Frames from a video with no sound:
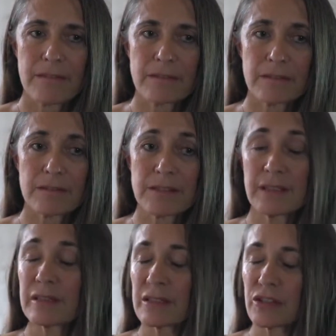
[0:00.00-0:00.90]
to
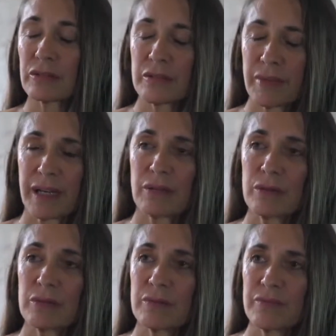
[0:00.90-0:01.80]
send the children back
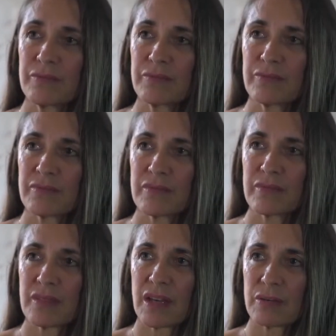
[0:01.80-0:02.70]
home,
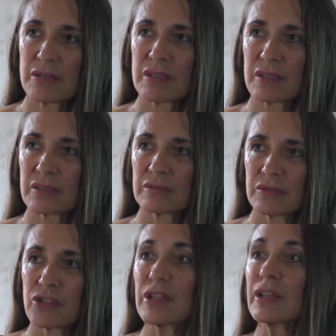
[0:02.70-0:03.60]
that was the
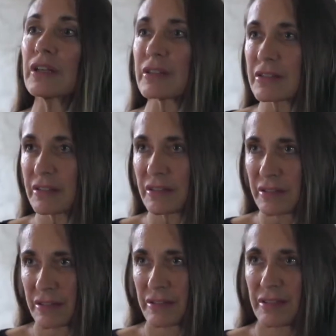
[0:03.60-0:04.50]
genius
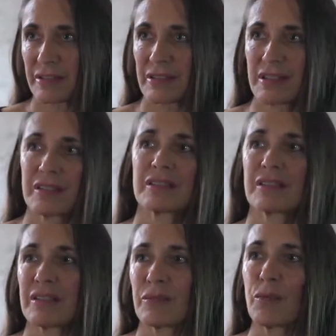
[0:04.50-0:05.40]

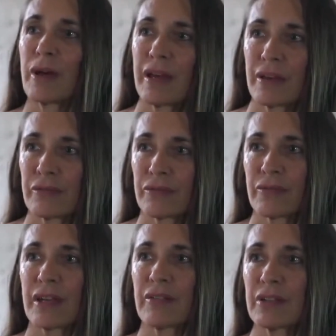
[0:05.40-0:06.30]
way of
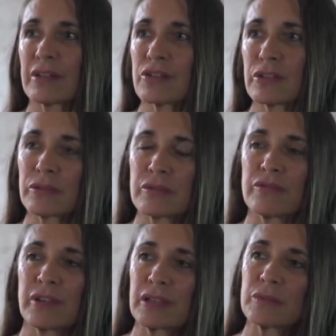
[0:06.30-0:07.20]
having the children
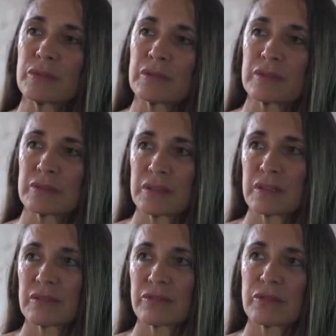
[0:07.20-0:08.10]
available
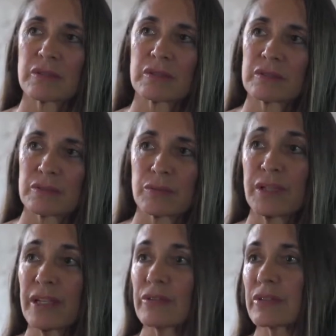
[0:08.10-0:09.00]
for
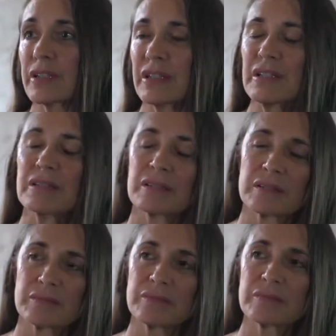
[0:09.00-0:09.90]
whenever they needed
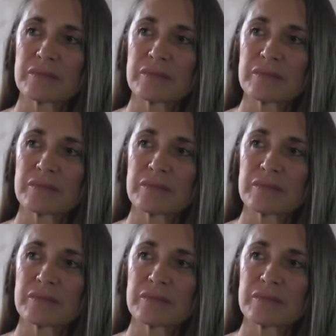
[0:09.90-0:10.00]
them.